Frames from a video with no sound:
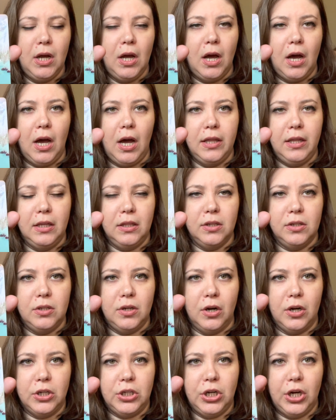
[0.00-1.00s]
I think the
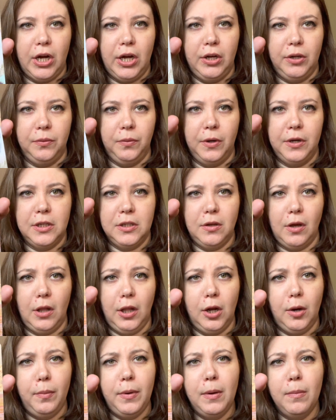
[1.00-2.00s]
Starchild one is a
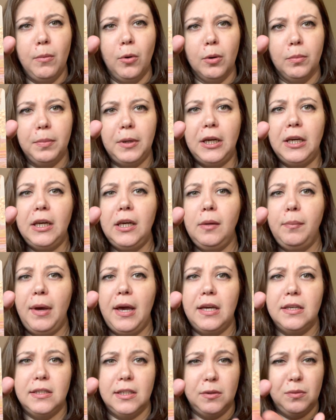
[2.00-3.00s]
little bit more pinky
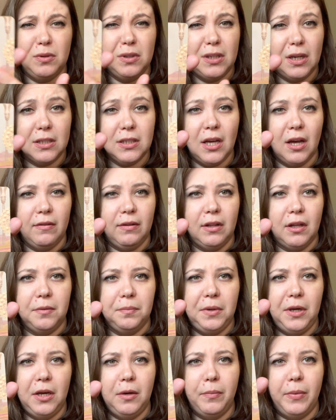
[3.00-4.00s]
based. This one does have a lot of
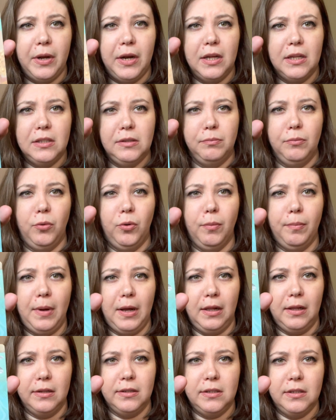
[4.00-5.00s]
pink, but it's more
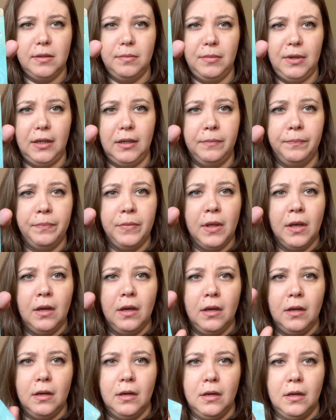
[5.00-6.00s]
balanced to me.
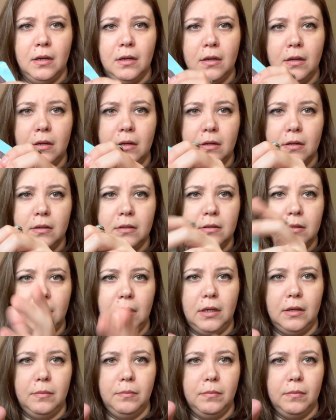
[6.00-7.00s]

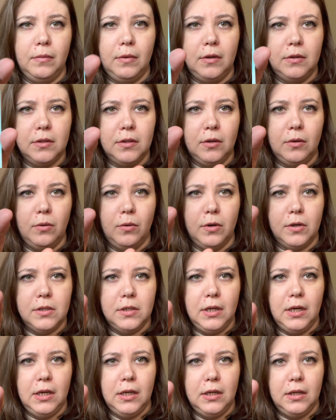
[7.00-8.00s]
See, there's the quartz
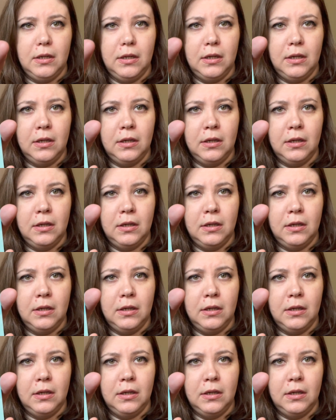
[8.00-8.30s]
again.